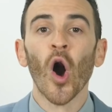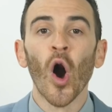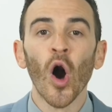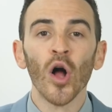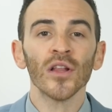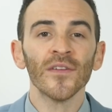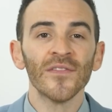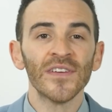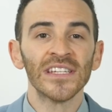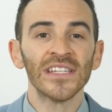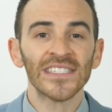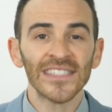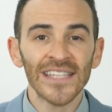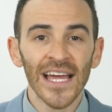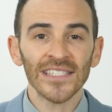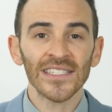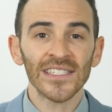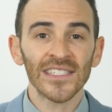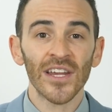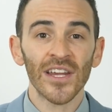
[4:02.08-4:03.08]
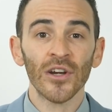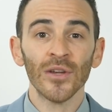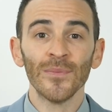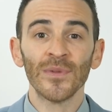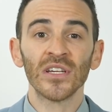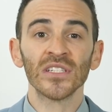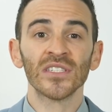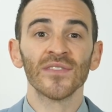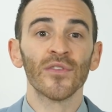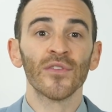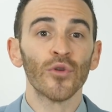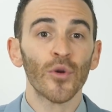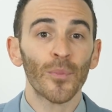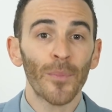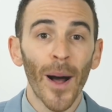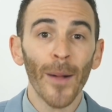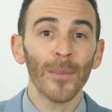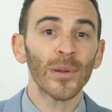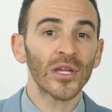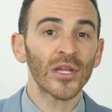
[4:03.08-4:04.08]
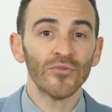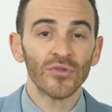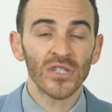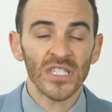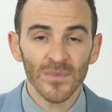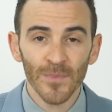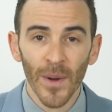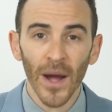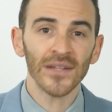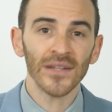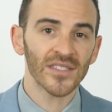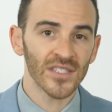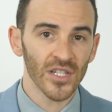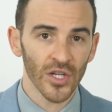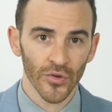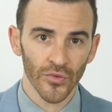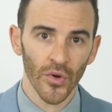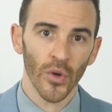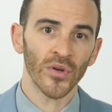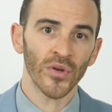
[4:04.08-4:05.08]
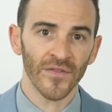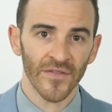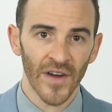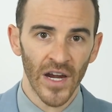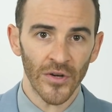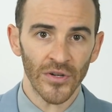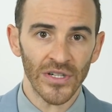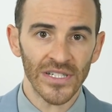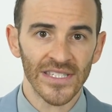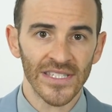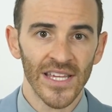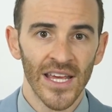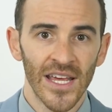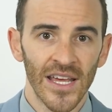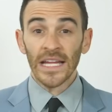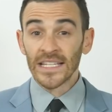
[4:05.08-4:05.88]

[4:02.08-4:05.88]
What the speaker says: all of it is necessary because of the Republican response to coronavirus.